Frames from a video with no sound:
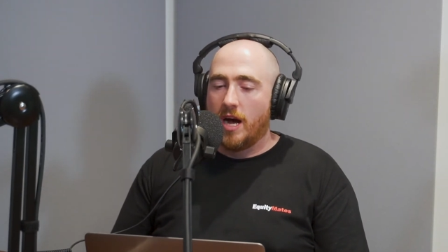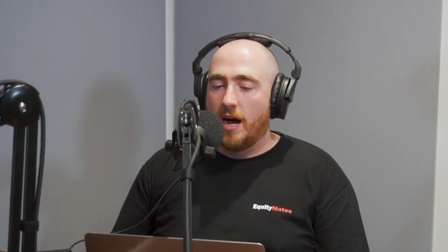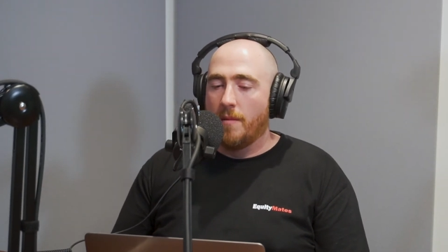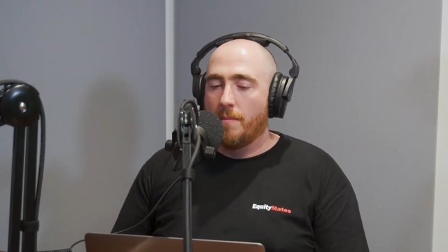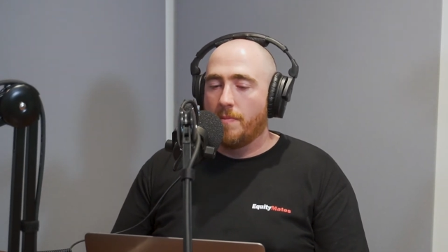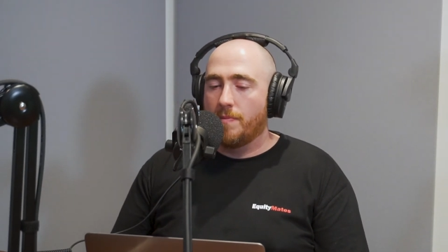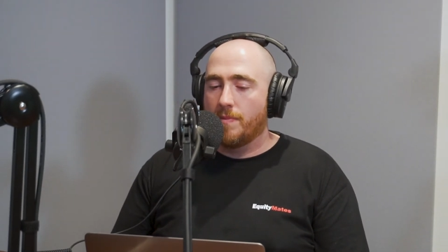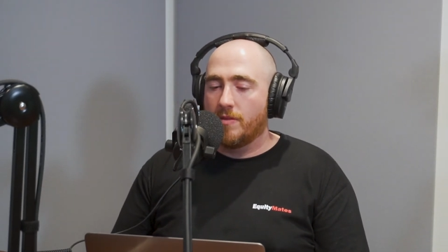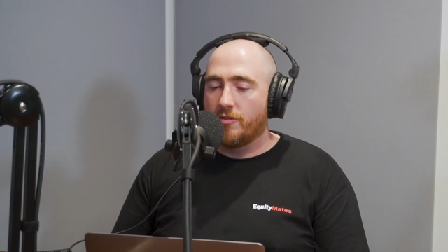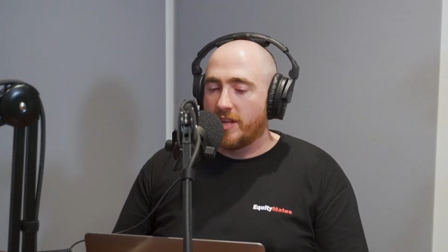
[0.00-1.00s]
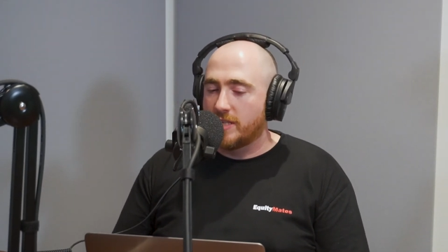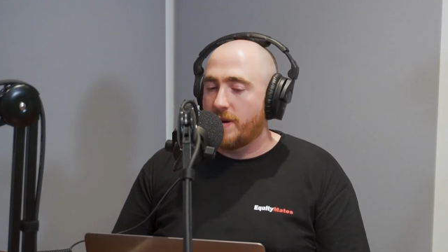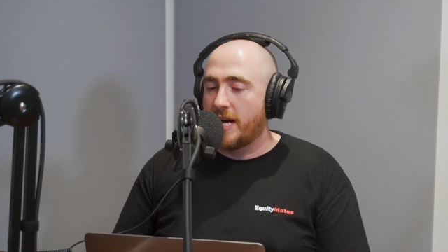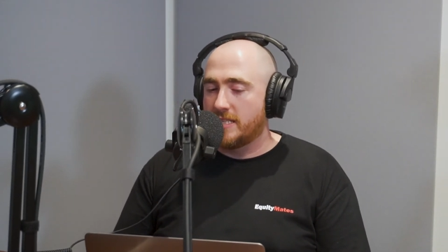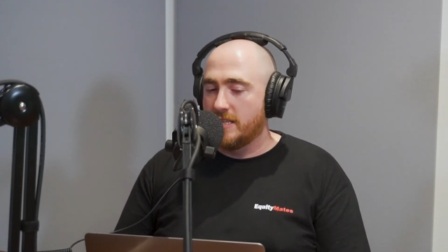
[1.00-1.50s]
So that's
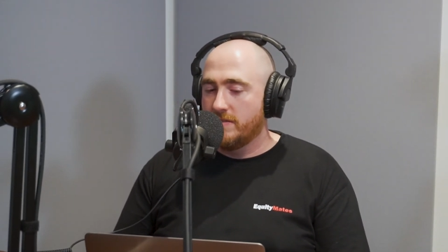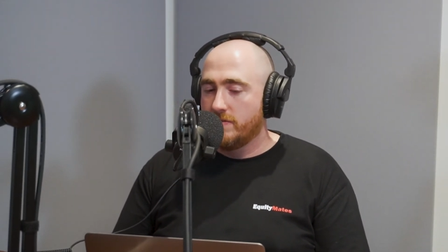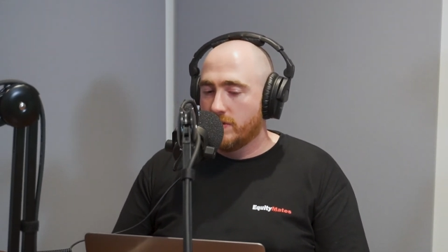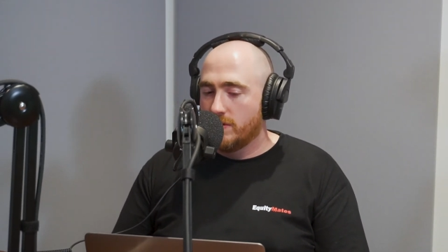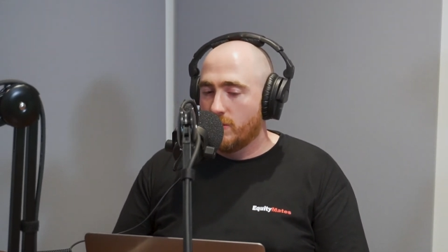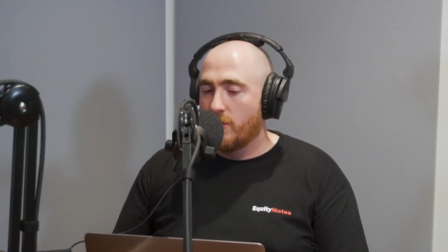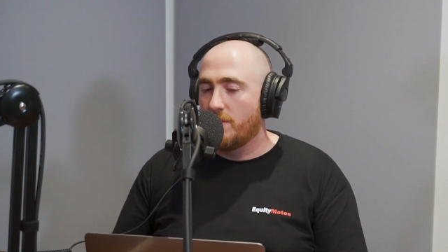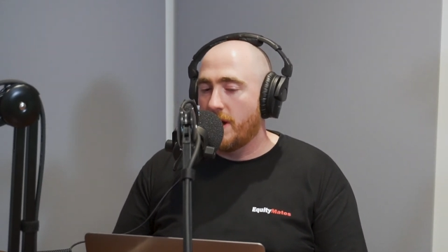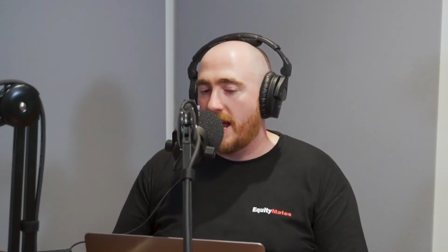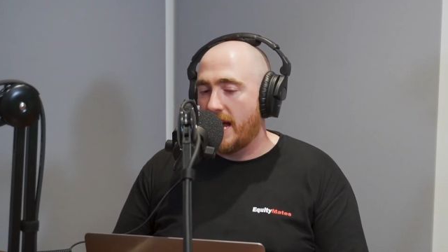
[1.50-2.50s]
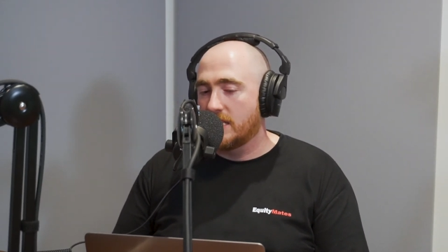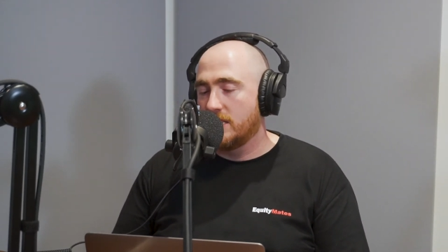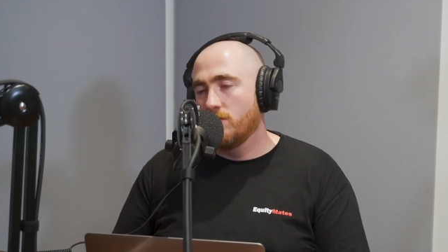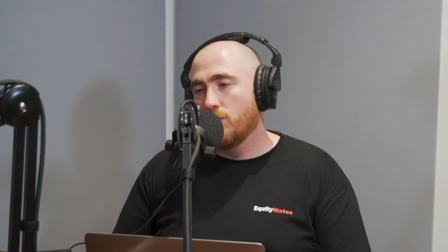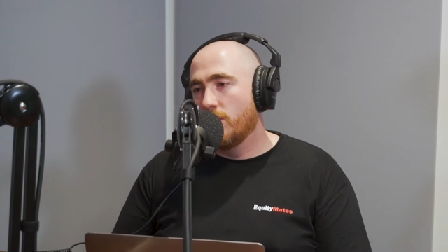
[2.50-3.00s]
passive. What about
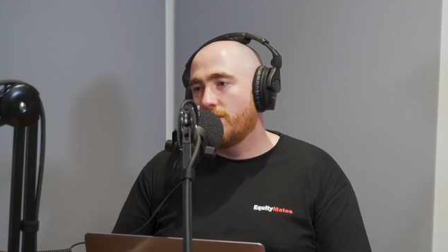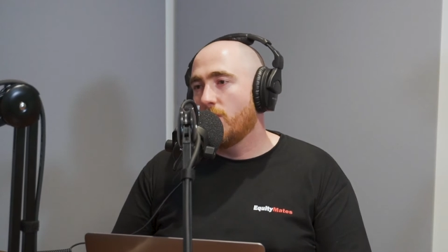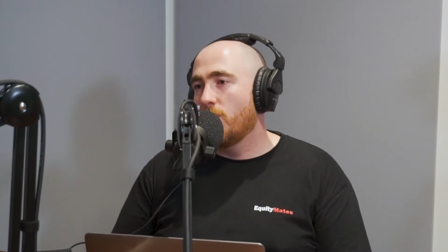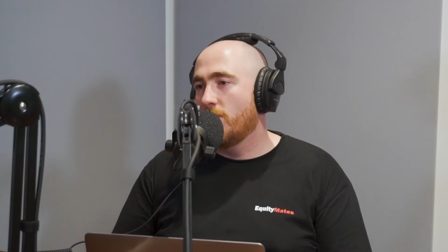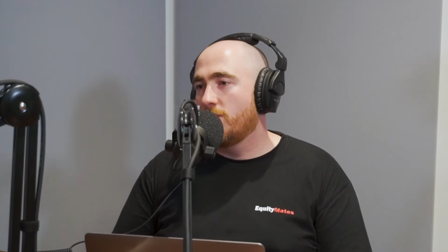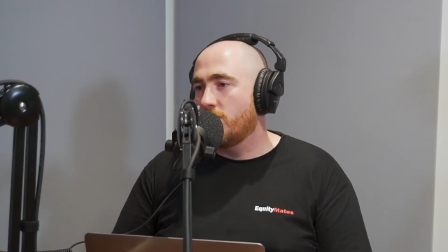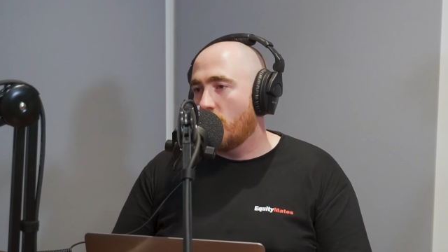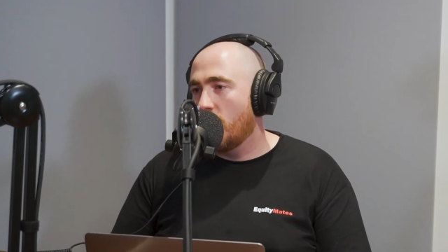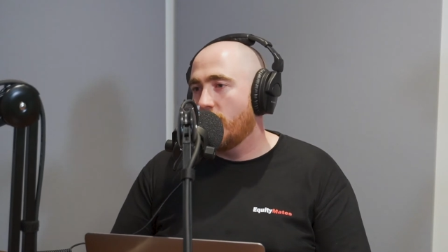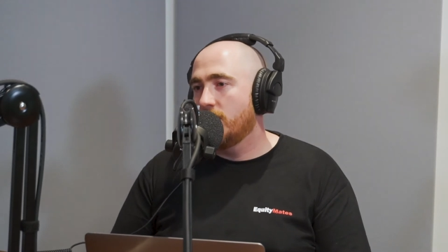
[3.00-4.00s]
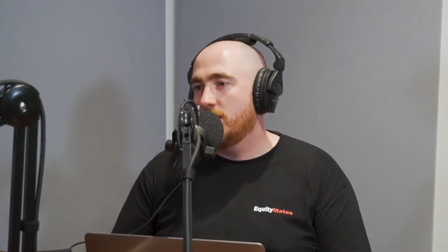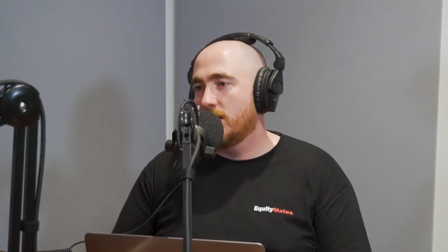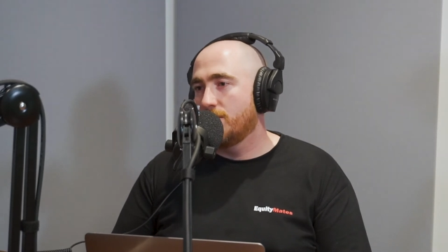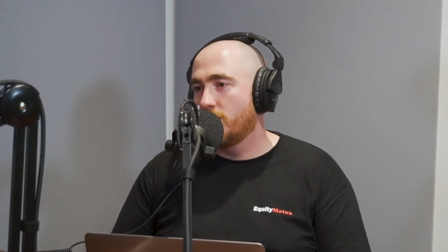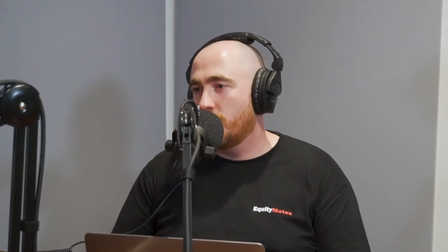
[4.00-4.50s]
active? What if I want to find
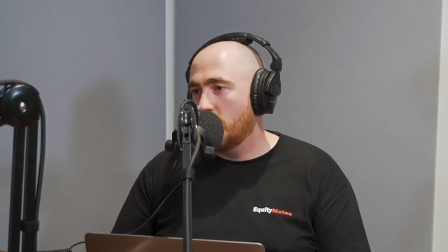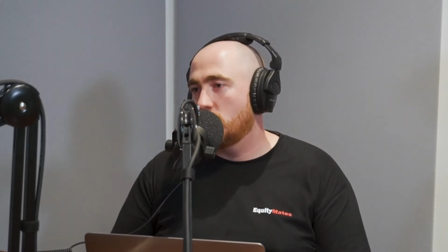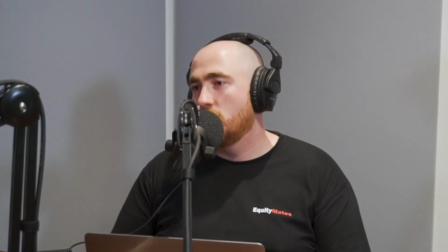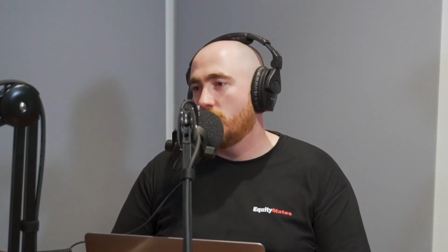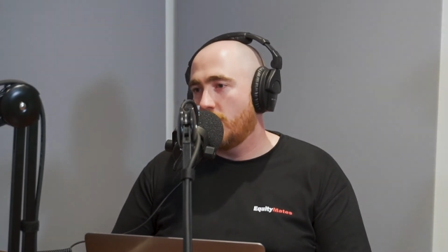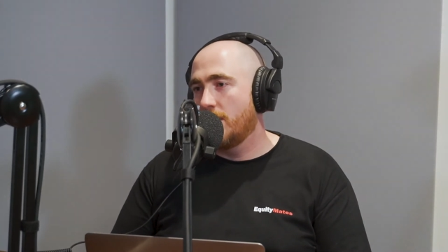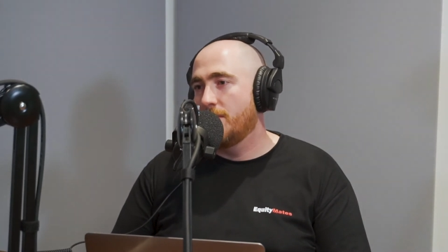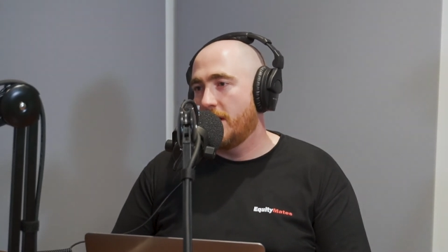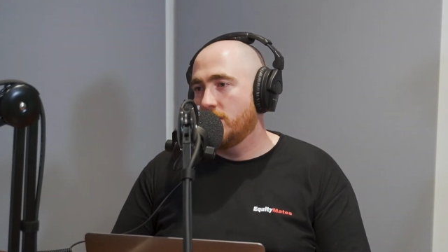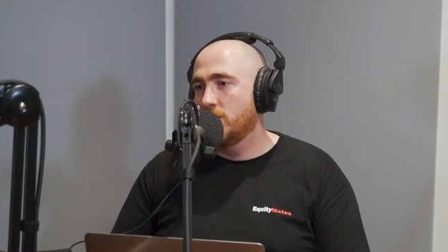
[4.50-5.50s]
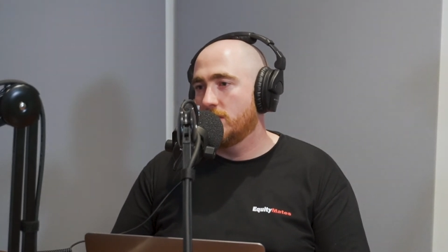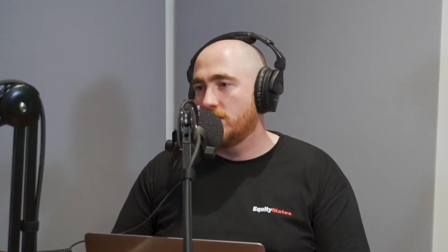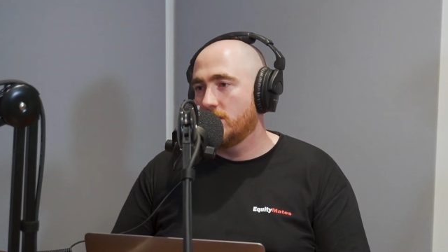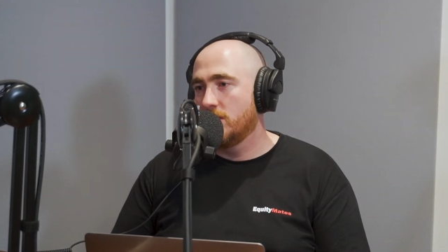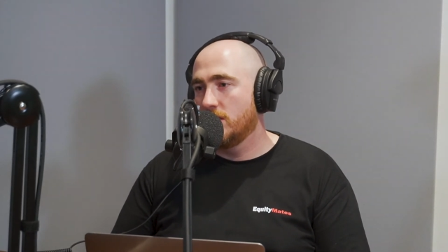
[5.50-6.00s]
a professional fund manager
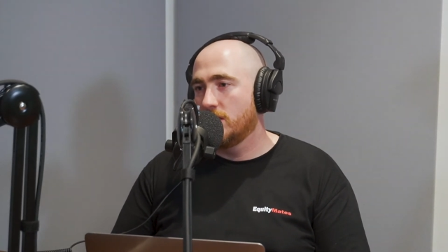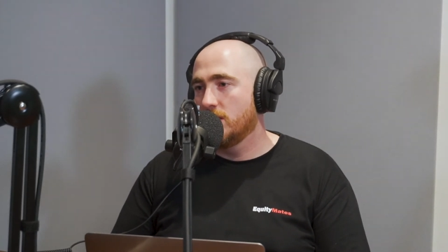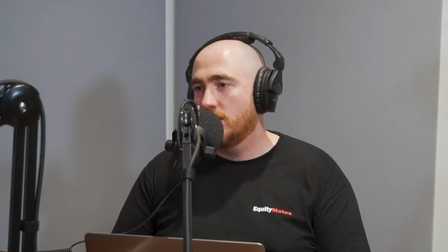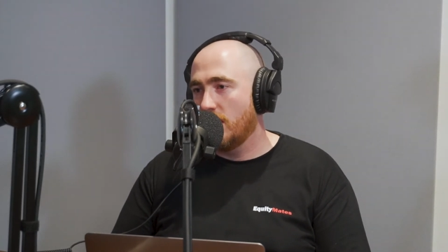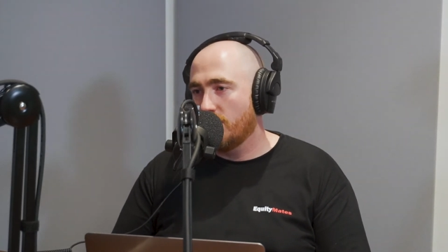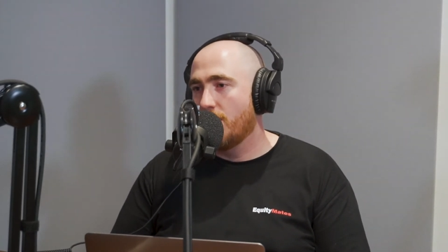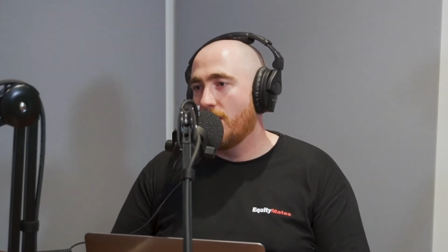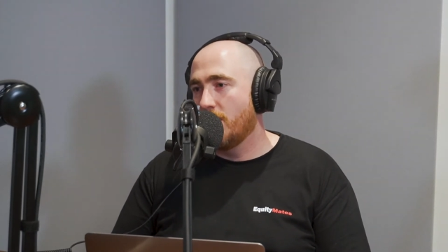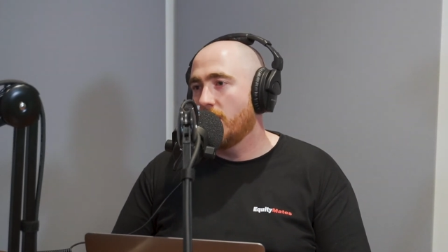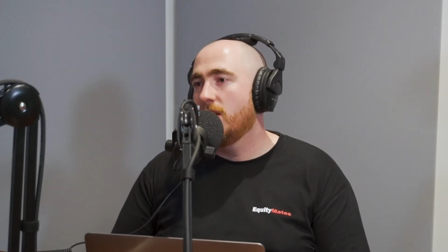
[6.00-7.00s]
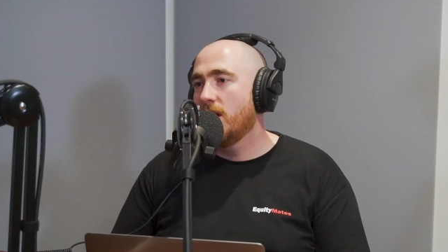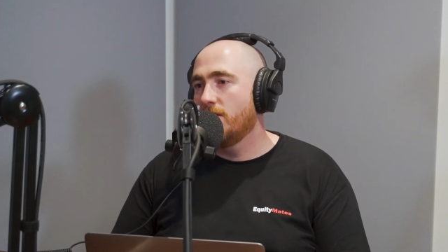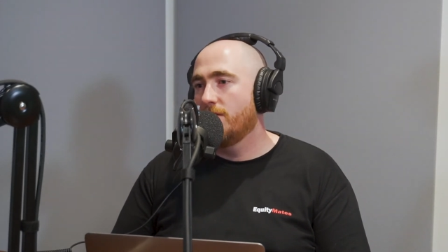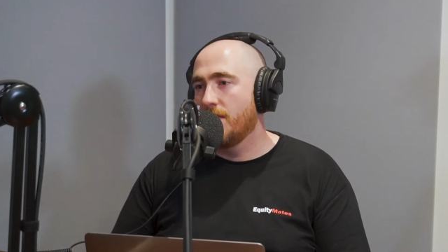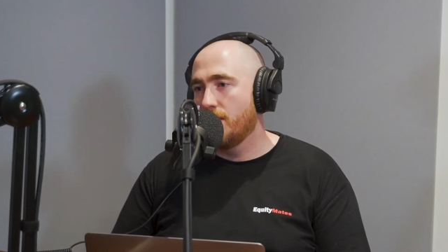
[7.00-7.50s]
to give my money
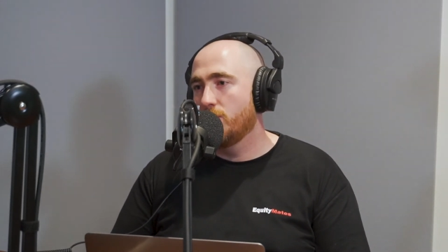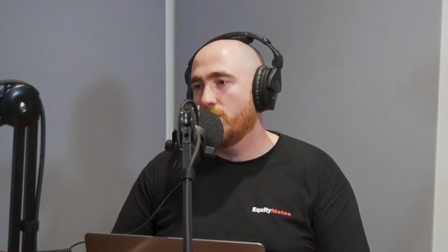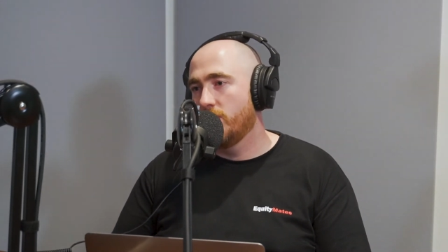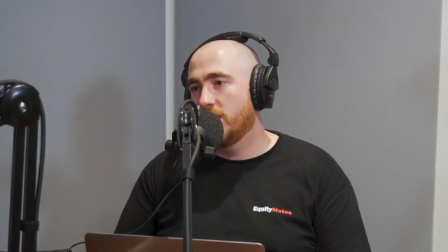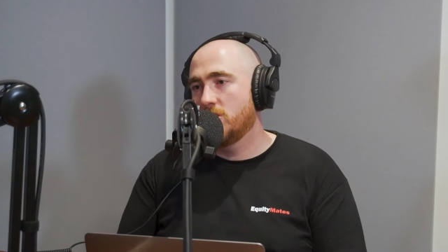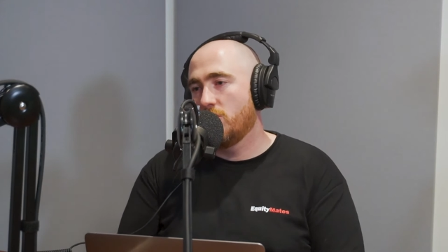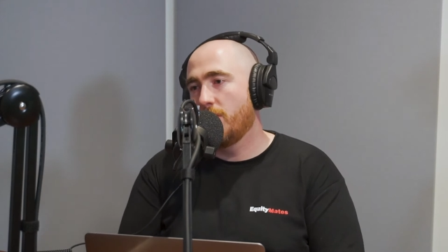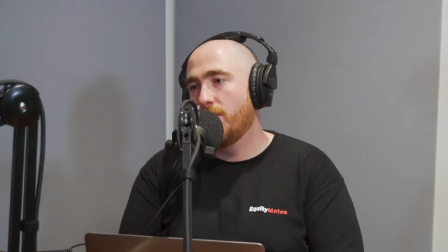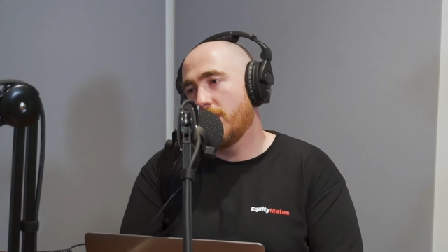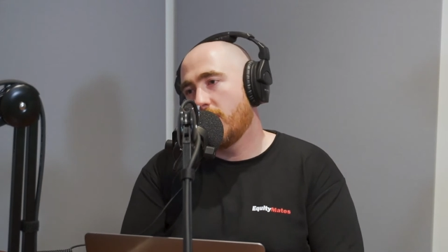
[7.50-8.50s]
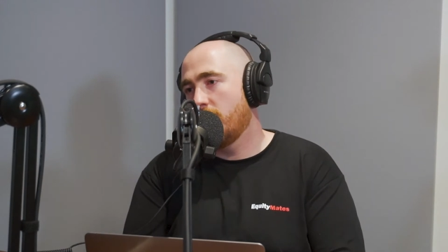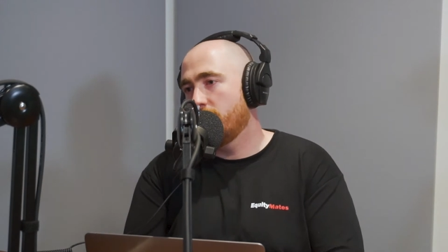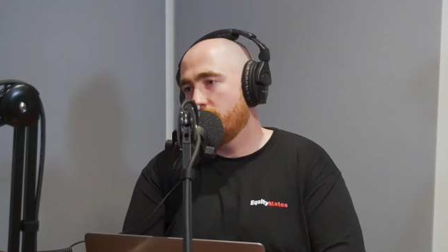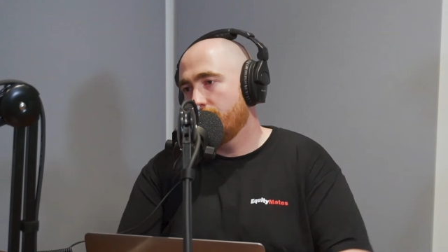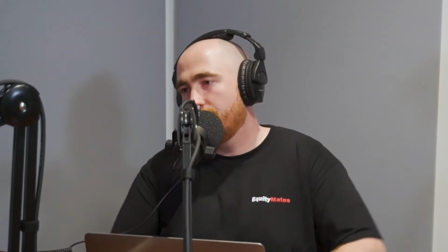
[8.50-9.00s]
and for them to invest it on my behalf?